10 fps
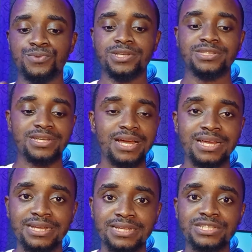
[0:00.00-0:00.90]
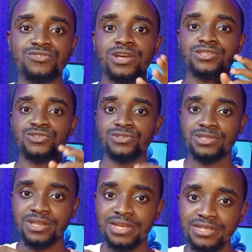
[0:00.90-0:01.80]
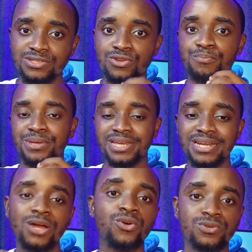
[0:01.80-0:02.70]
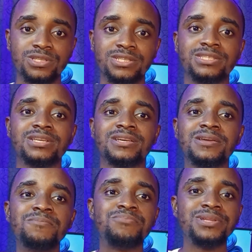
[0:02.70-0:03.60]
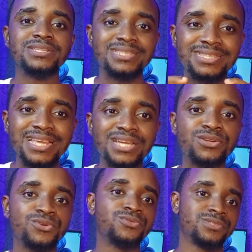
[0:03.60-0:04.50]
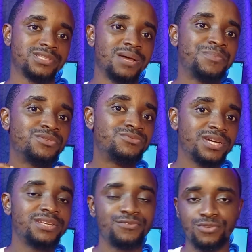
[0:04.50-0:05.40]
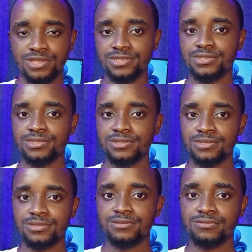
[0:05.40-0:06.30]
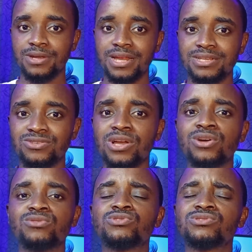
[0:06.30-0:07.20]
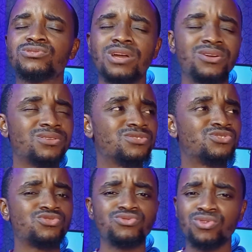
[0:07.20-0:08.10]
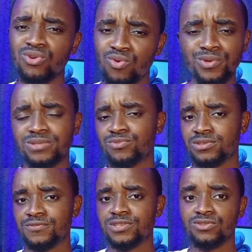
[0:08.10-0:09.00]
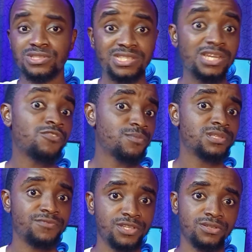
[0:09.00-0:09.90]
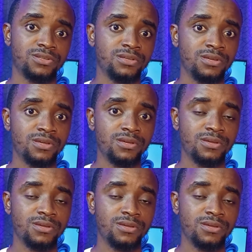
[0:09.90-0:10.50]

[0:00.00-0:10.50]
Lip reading: want to be a data analyst, you are just learning some beginner courses, please take notes and be ready for this, right? You're gonna struggle with motivation, self-motivation,